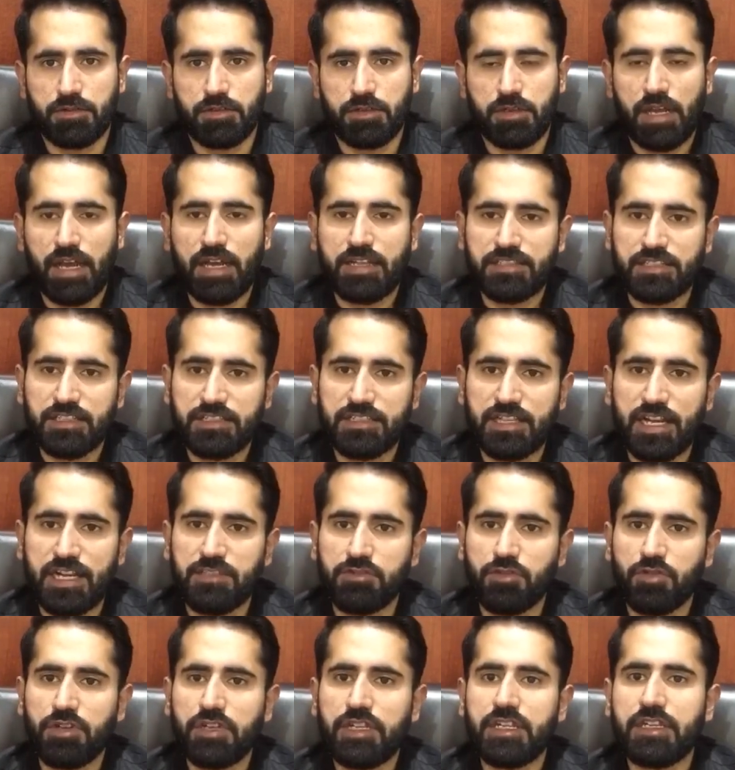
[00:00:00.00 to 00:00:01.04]
exercise
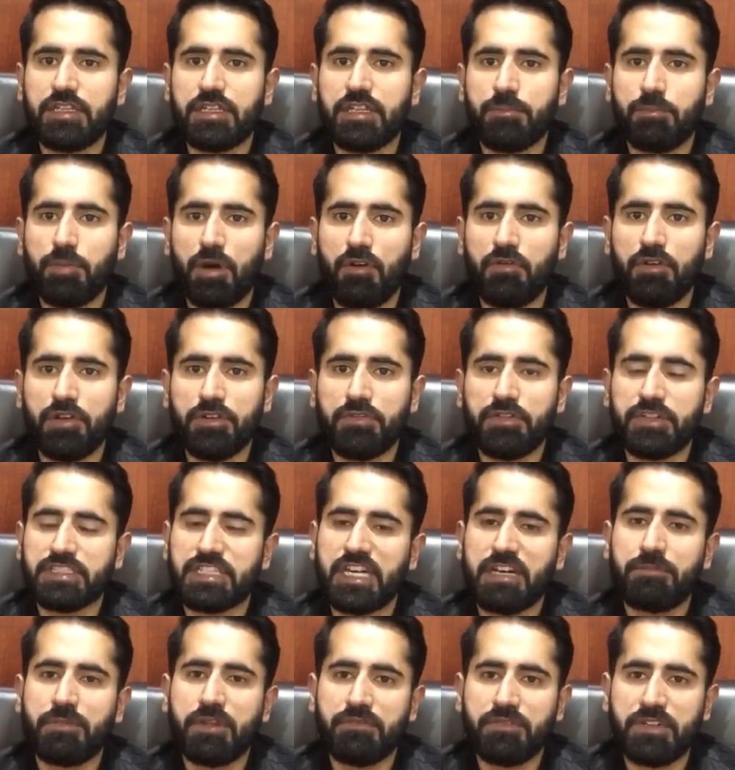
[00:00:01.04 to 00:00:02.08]
only the powers which
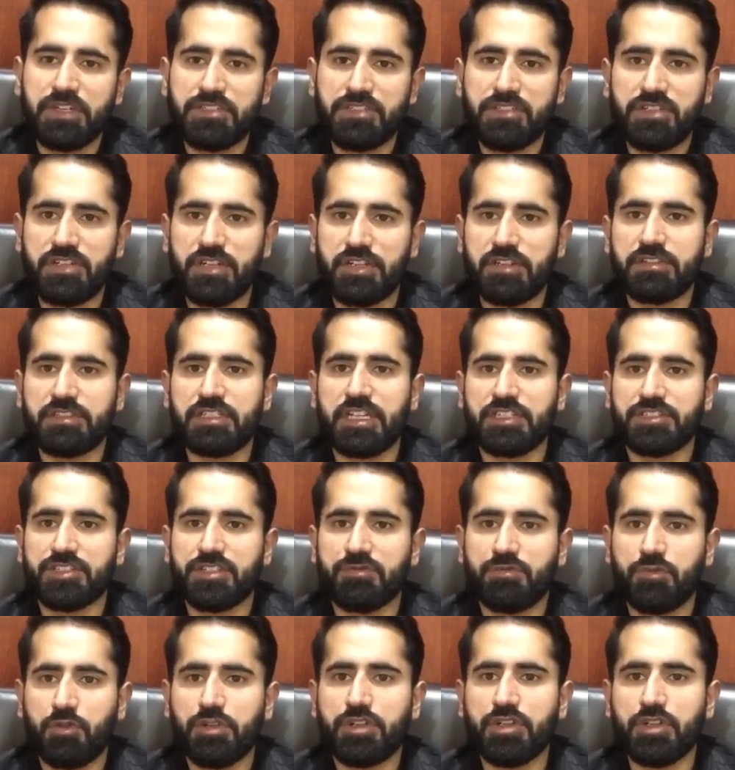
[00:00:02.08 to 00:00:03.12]
have been vested in
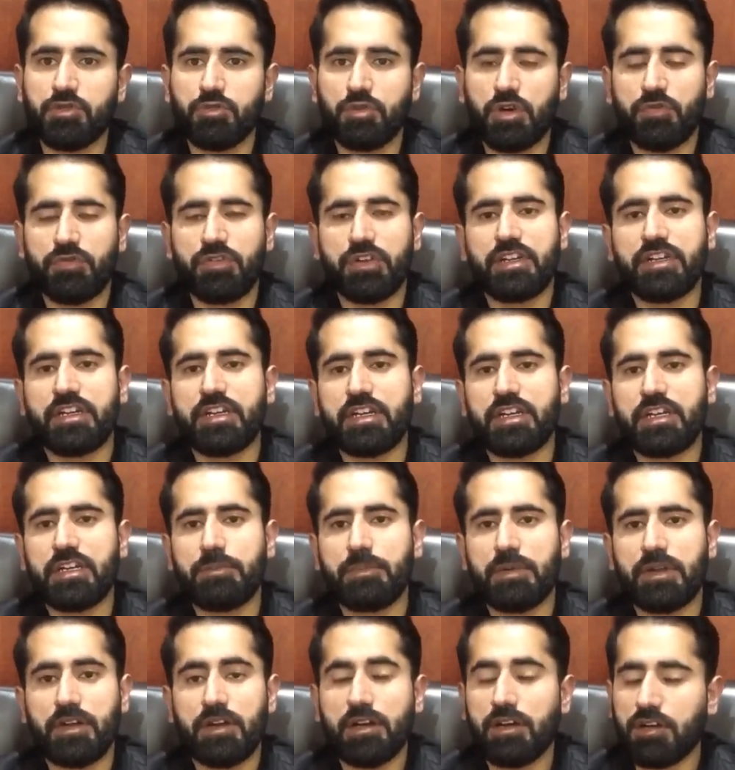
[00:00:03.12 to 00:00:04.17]
Section 42 of
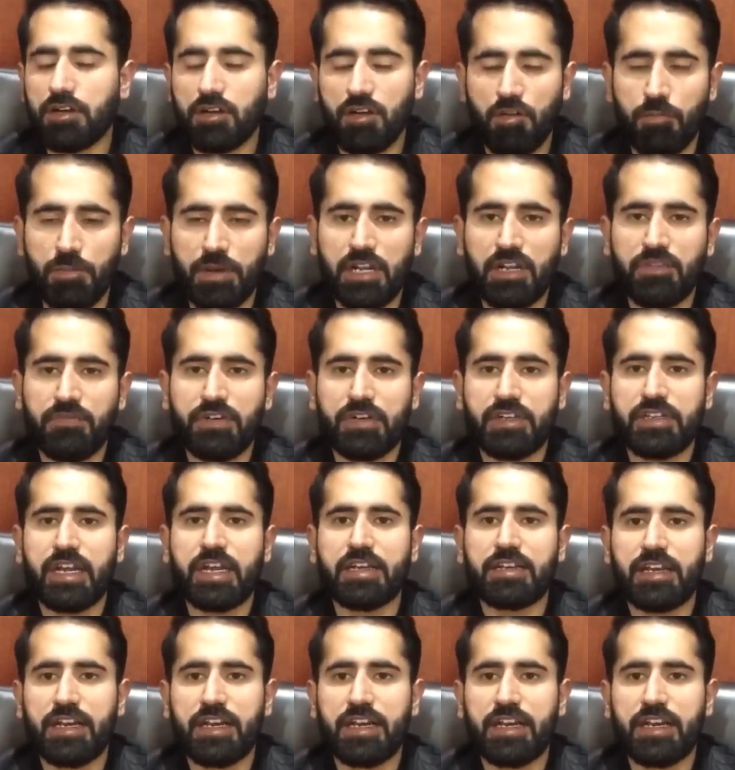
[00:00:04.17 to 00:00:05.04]
Government of India Act